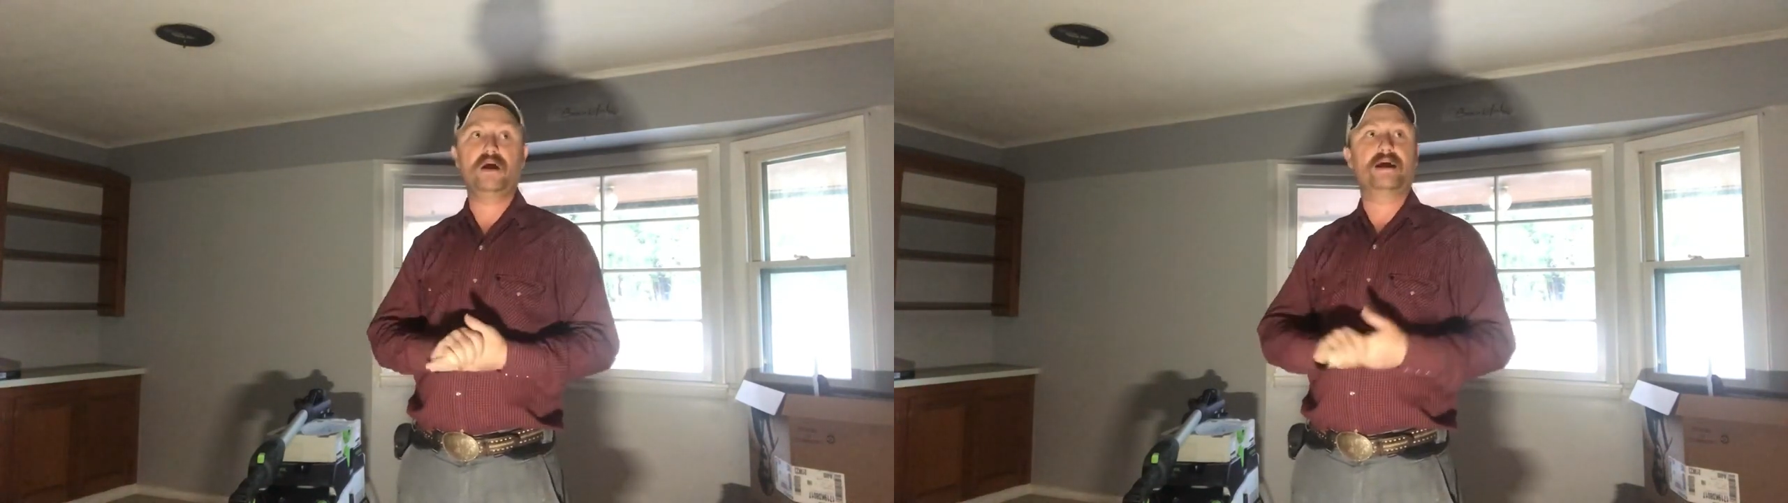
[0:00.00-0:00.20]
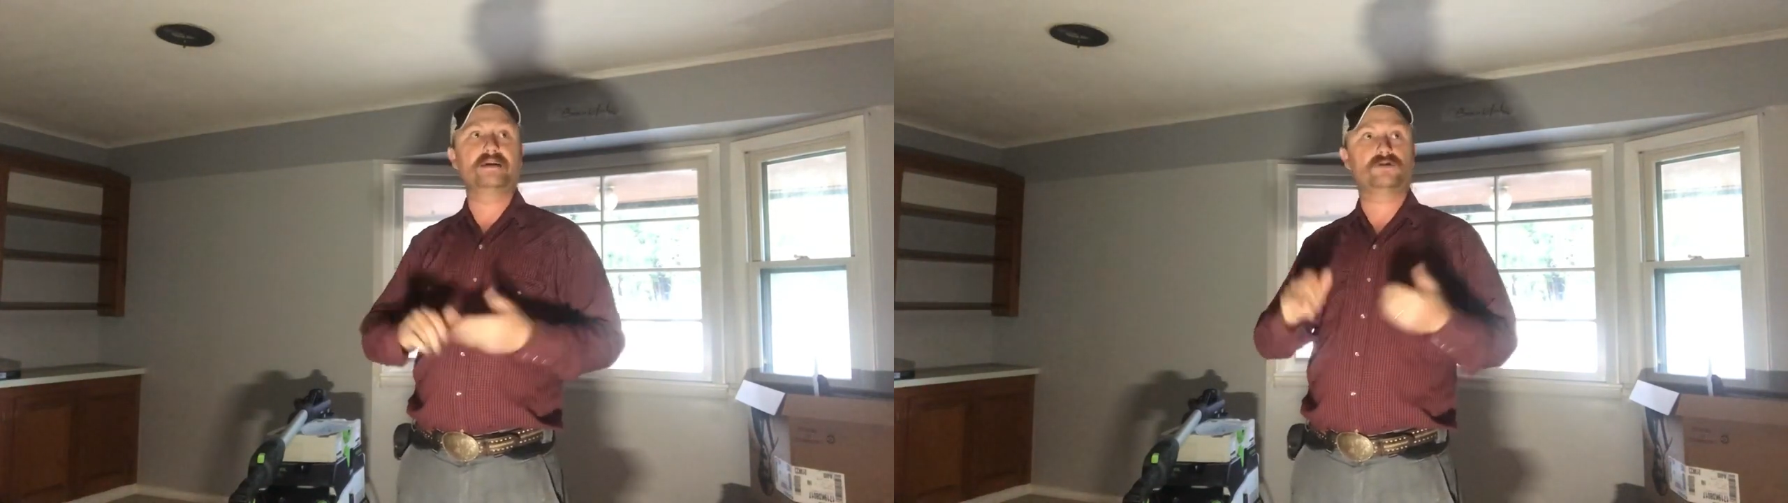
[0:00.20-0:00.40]

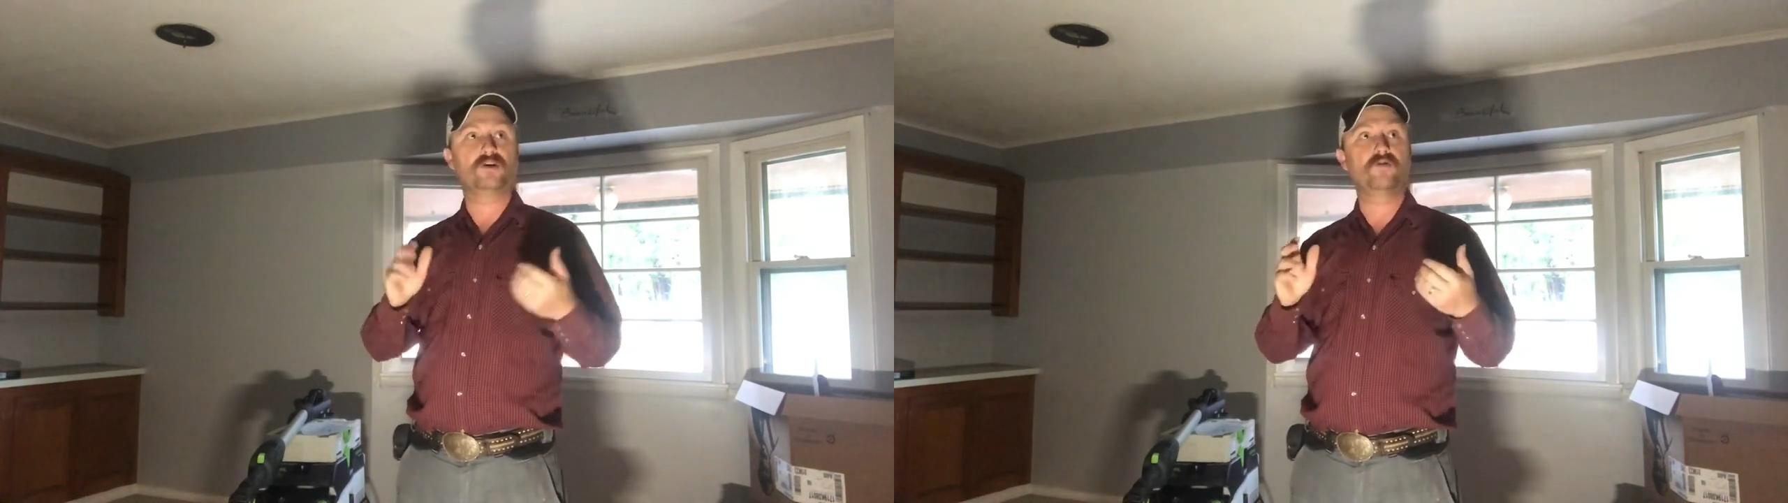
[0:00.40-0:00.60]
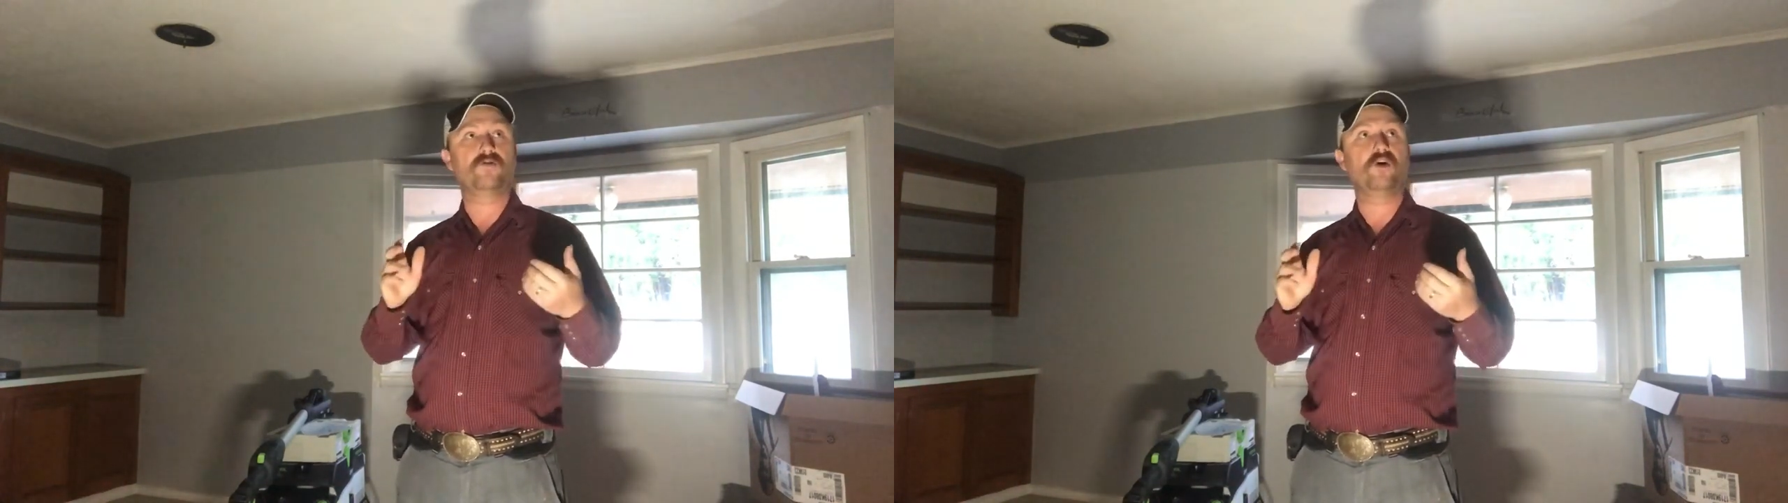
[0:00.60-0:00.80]
It,
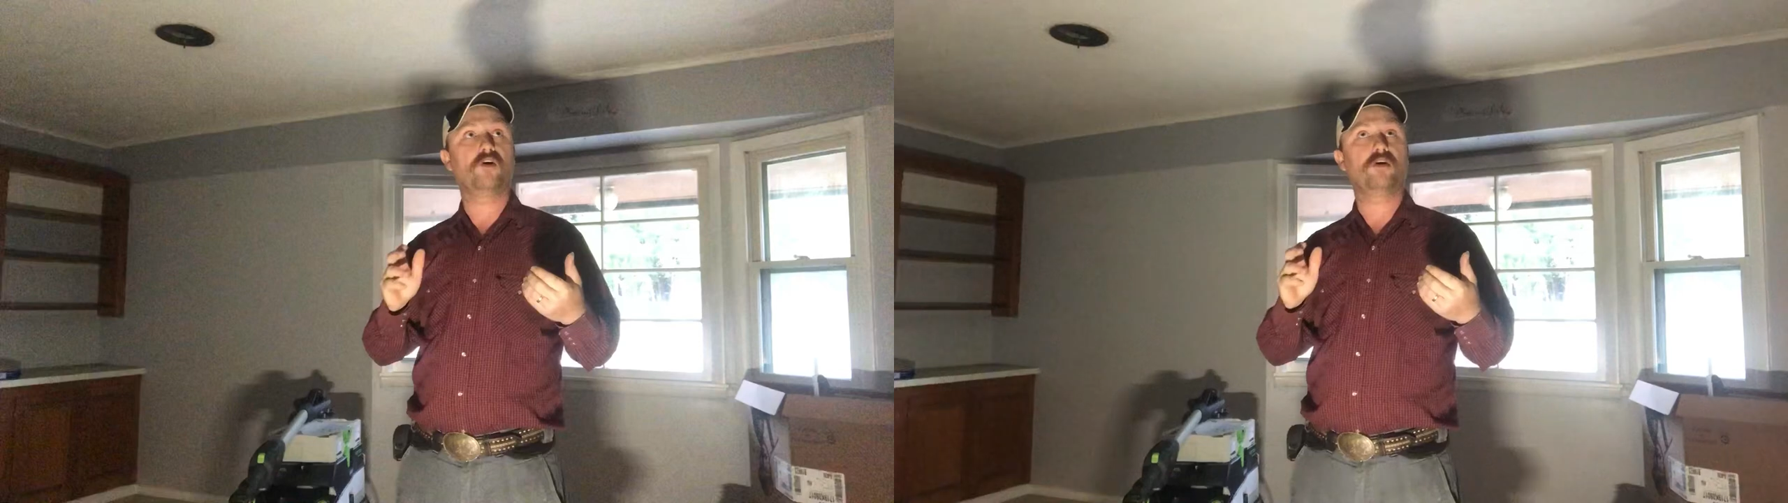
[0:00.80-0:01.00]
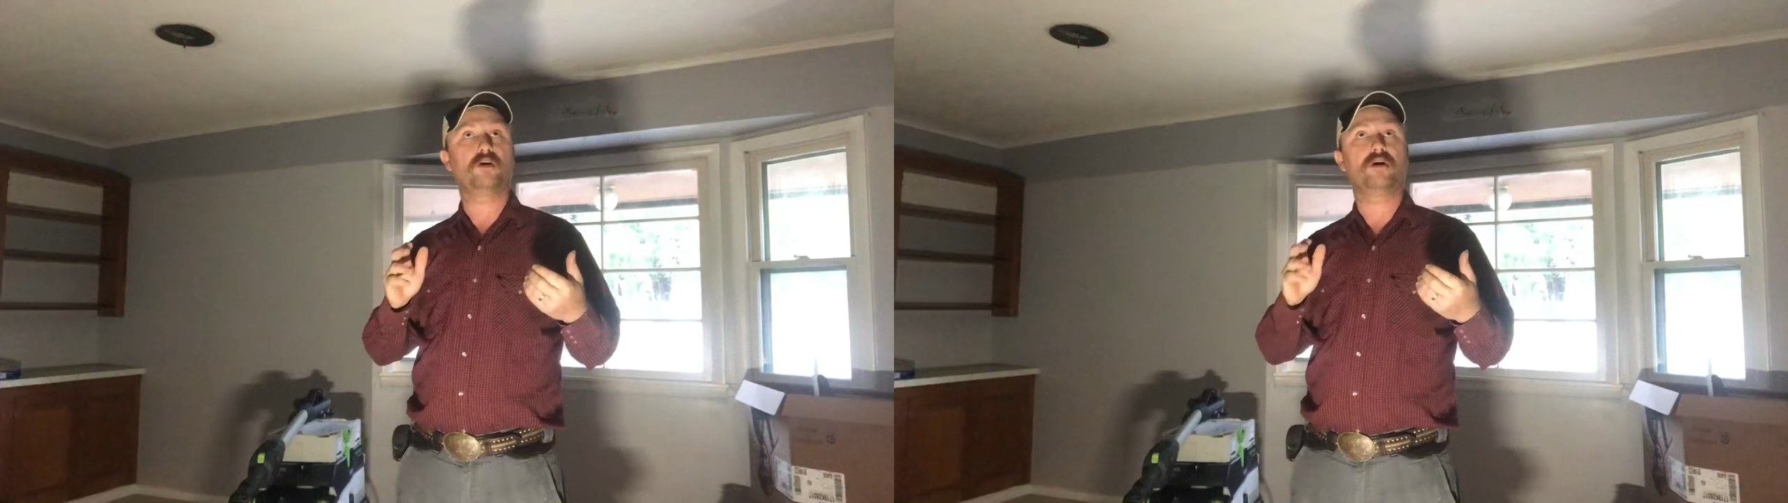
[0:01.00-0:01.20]
so
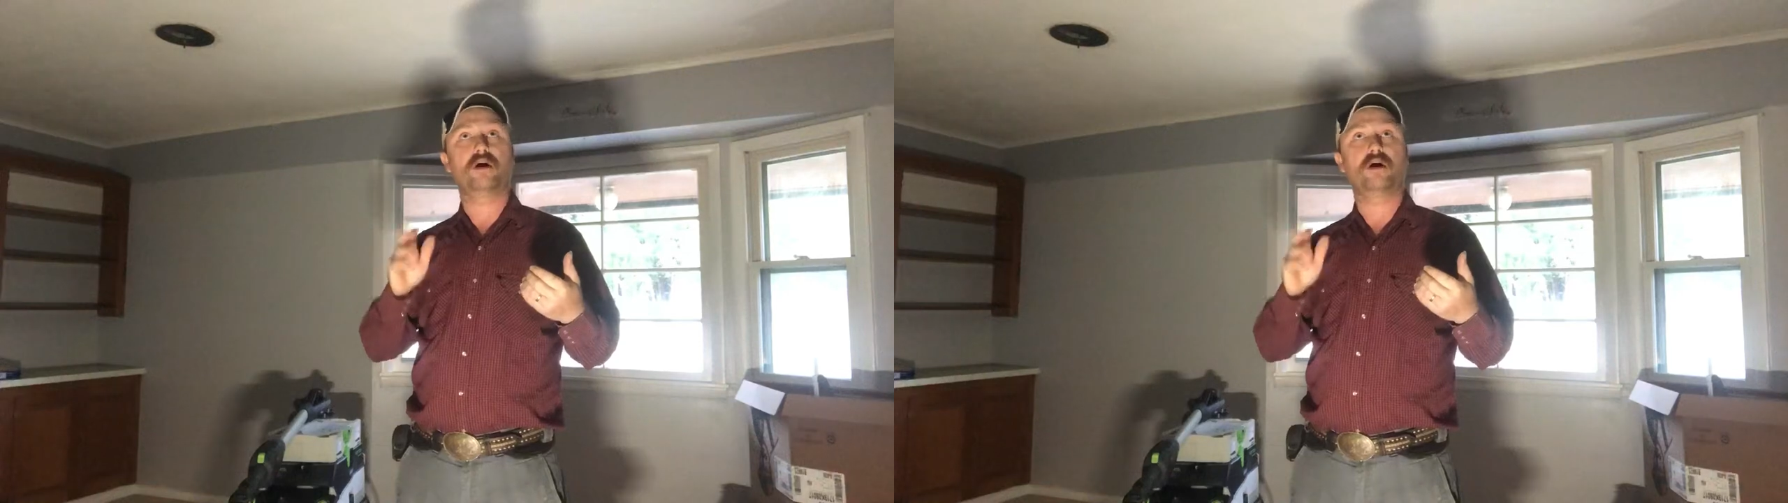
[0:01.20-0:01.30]
far,